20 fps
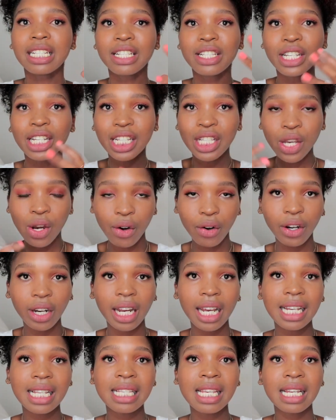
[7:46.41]

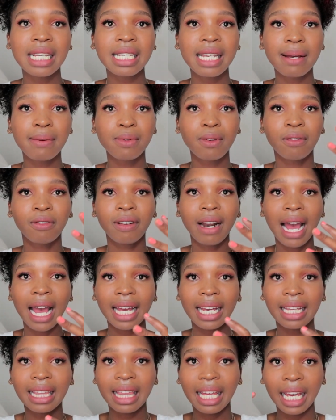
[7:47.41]
deteriorate in terms of
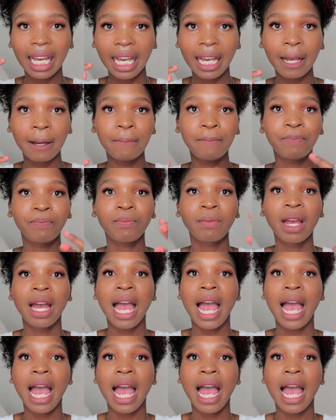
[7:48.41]
like the